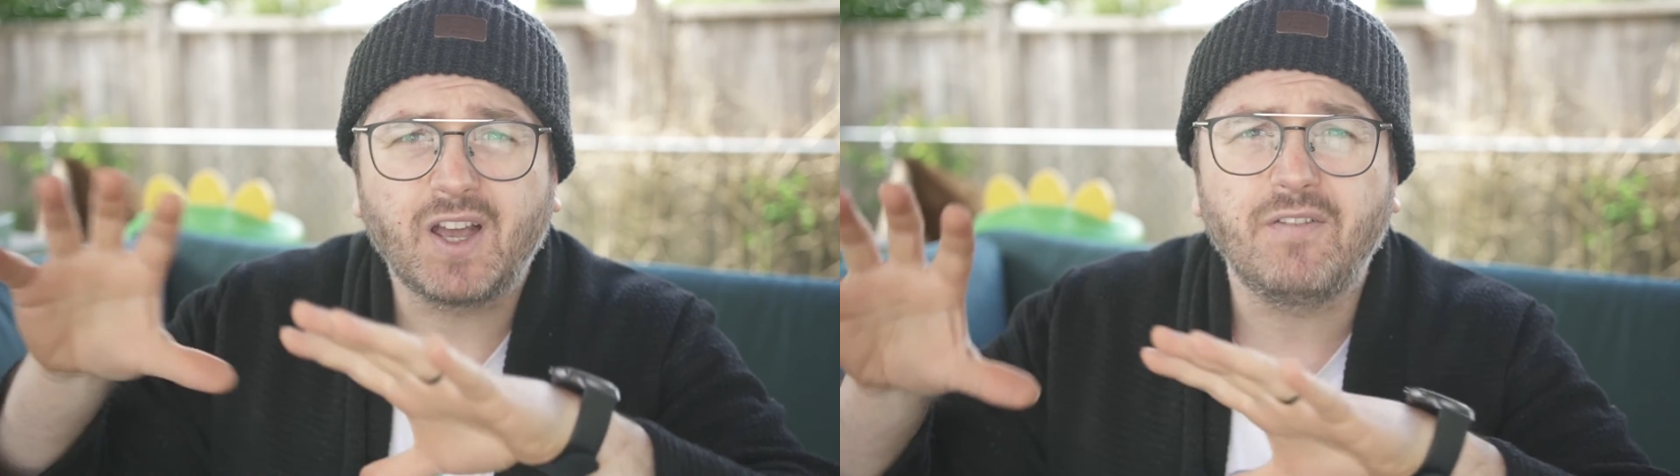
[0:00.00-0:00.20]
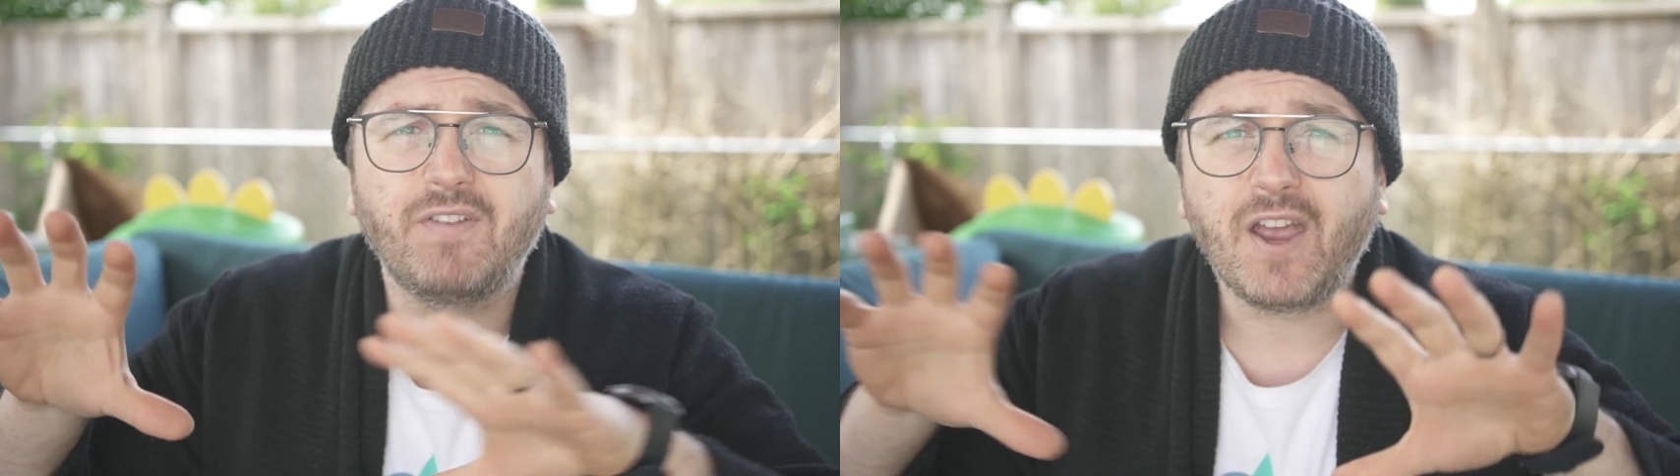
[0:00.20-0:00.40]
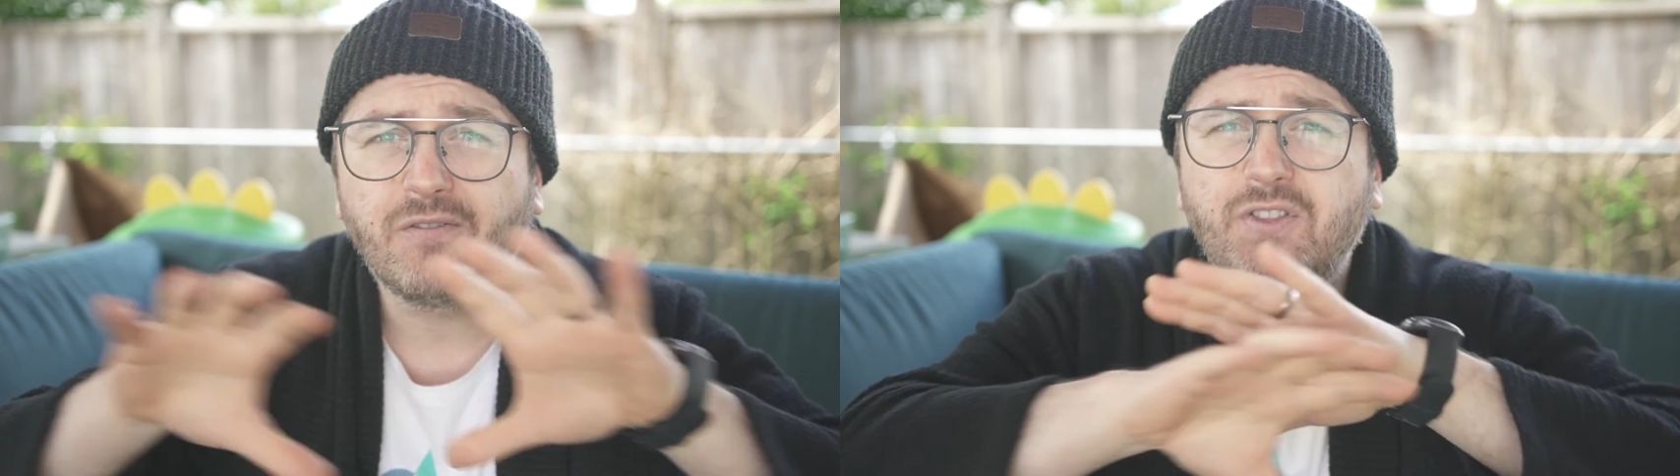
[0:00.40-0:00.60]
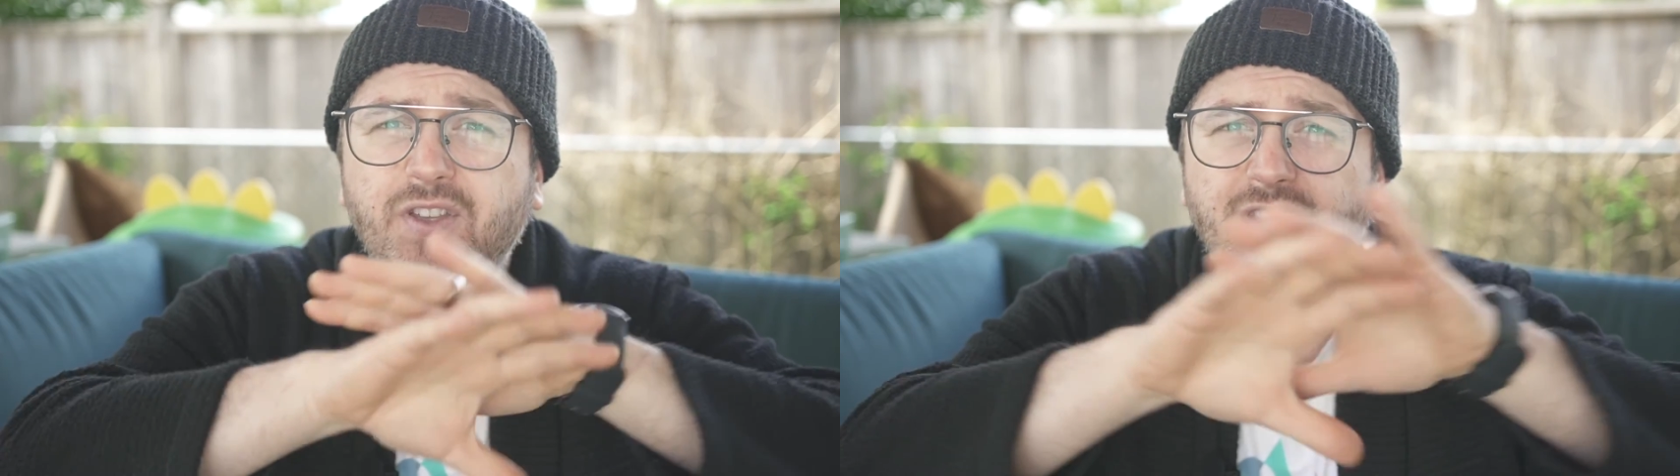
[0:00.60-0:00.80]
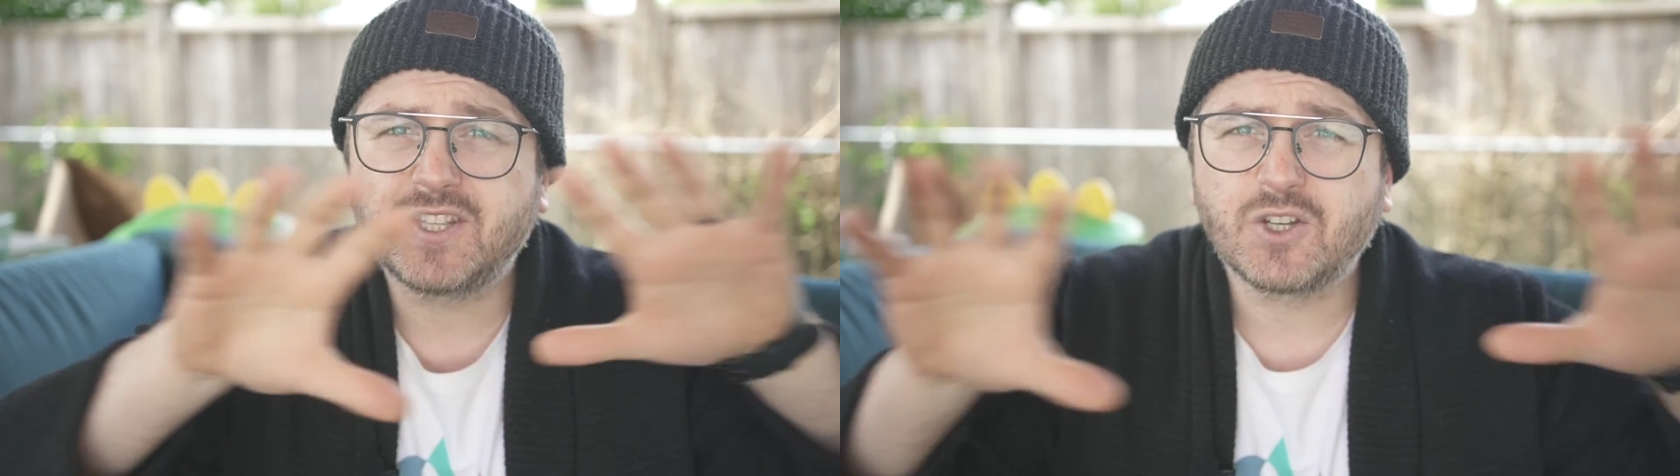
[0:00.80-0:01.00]
of
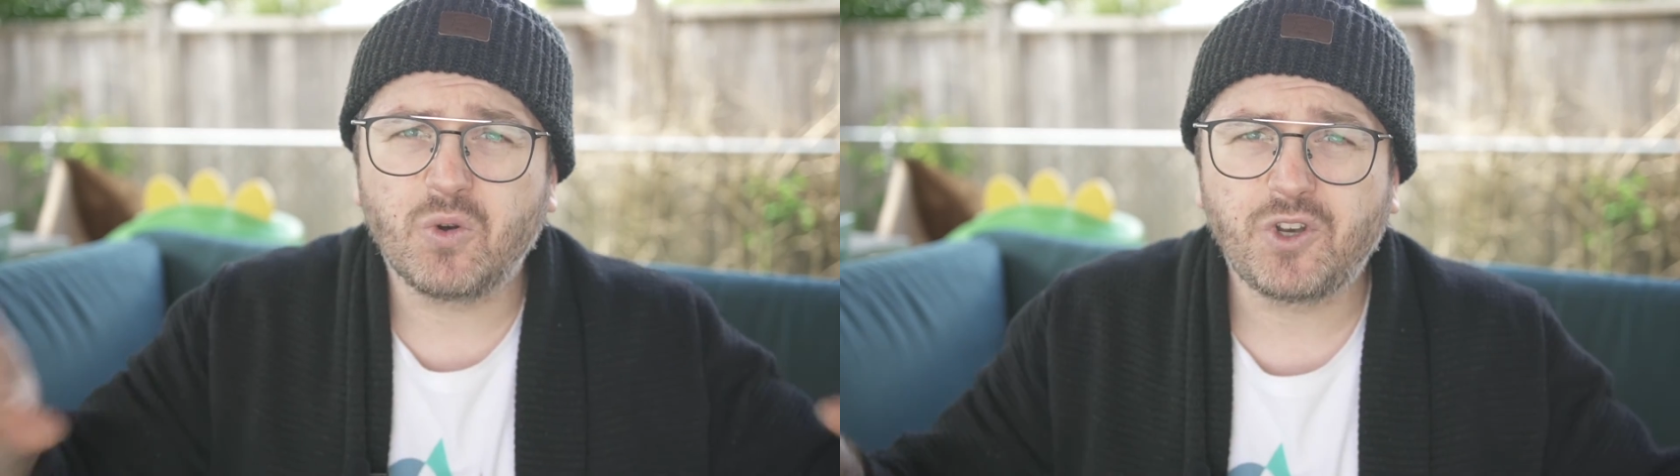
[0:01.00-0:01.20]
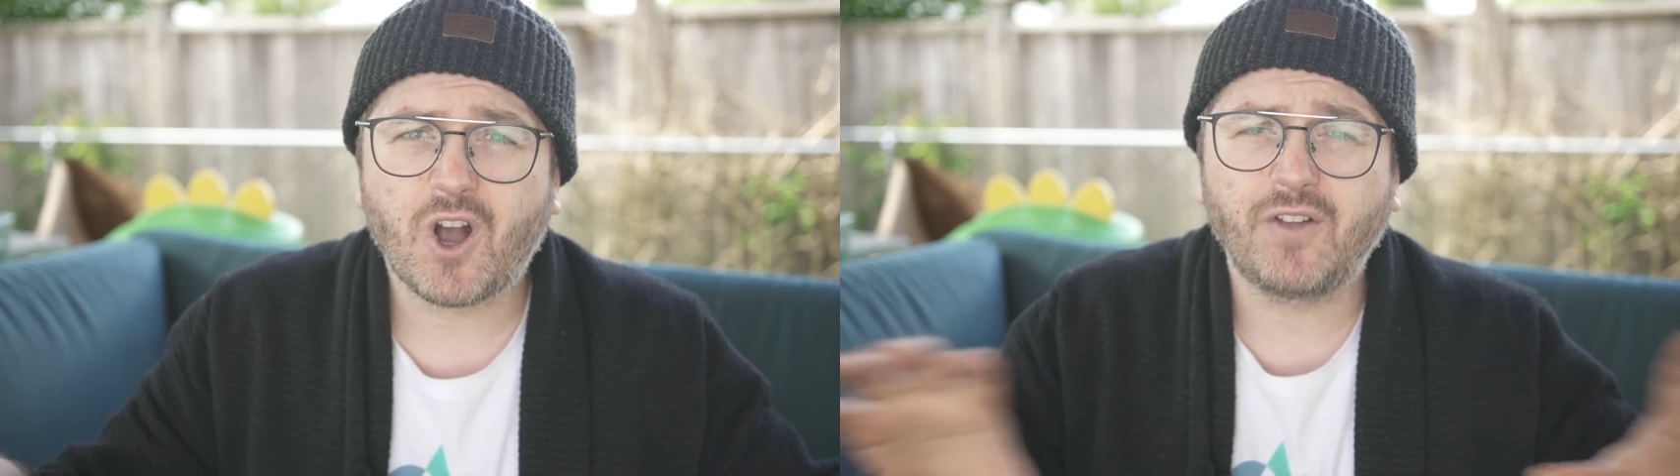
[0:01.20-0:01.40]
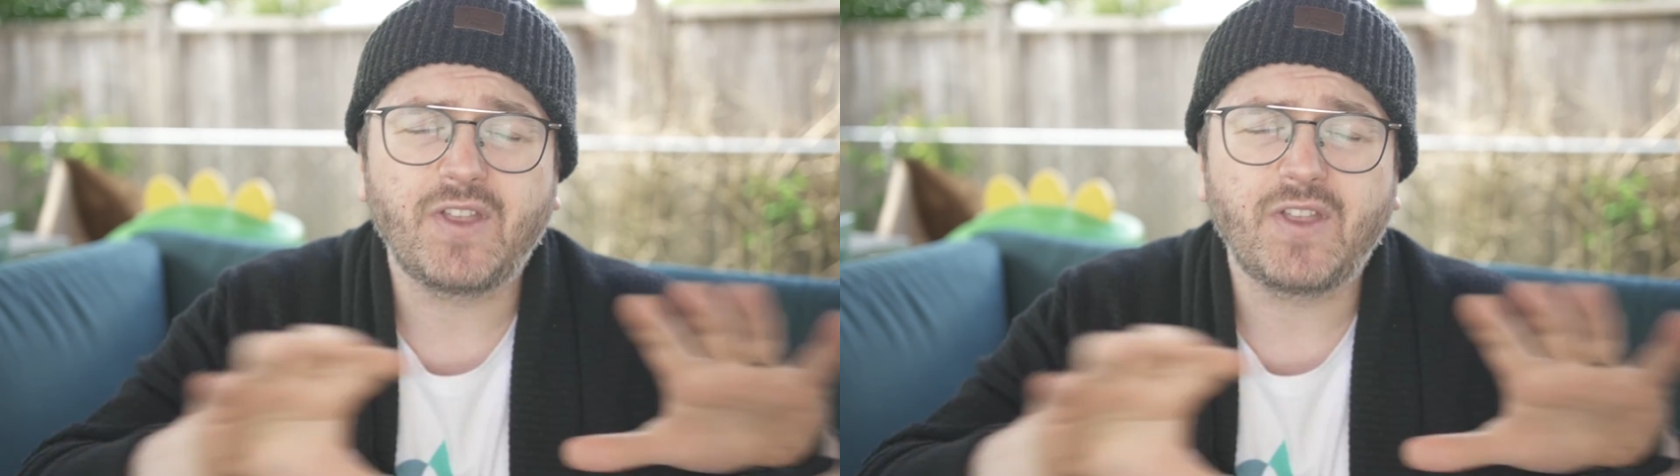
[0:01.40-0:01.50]
everything that's going on,